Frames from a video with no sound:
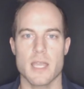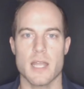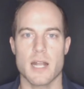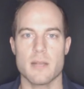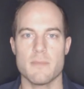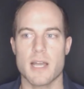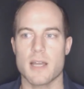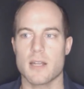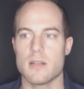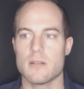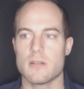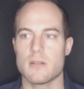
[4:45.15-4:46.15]
And I'm
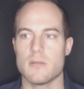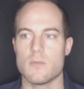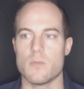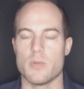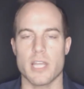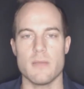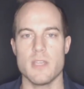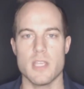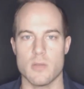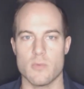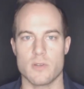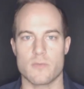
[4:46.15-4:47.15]
not blaming
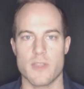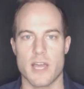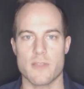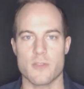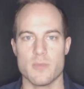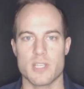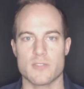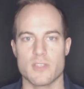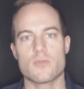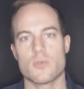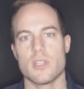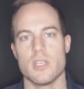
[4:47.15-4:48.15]
anyone for that though, because
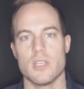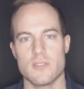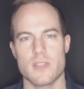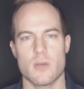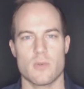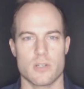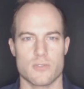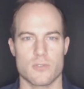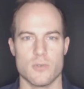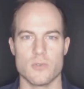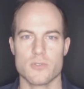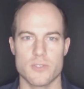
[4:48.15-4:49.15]
isn't that what our
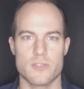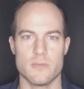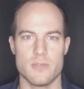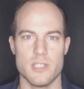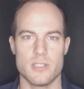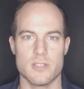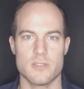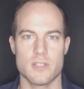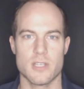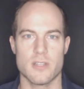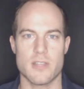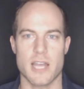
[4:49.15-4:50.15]
school system teaches,
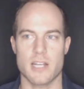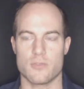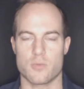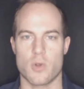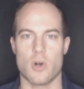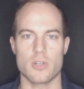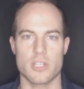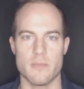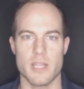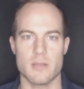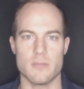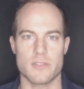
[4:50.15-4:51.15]
that it's wrong to
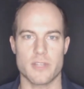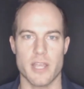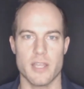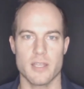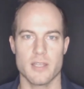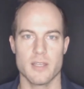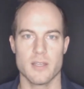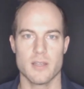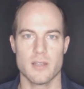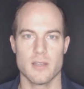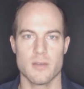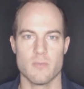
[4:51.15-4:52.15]
make a mistake?
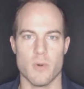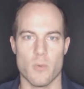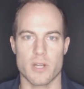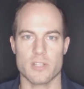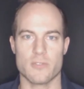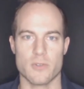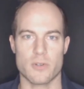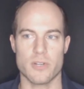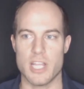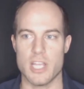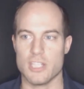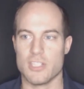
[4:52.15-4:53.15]
But what is
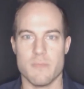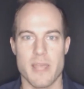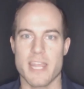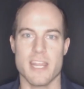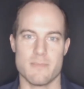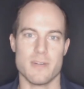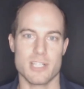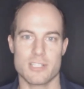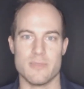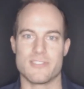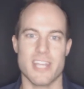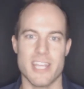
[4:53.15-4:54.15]
learning? You're just making a bunch
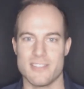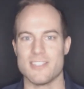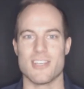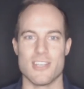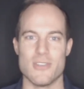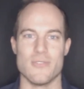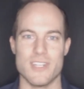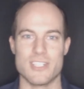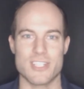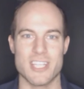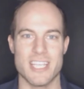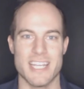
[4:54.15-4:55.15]
of mistakes until you
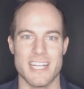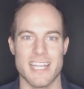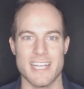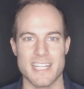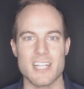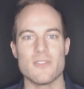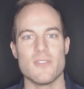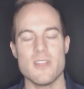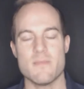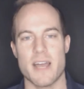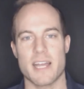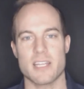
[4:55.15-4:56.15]
eventually get it and getting
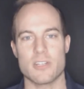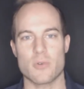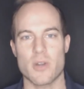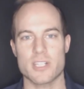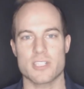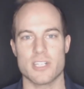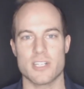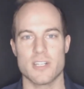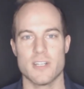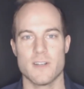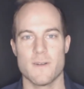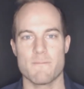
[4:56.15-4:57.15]
feedback and correction
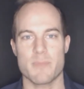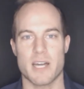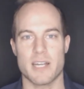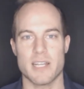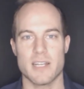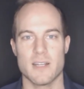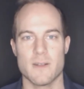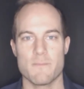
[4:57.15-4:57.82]
on it.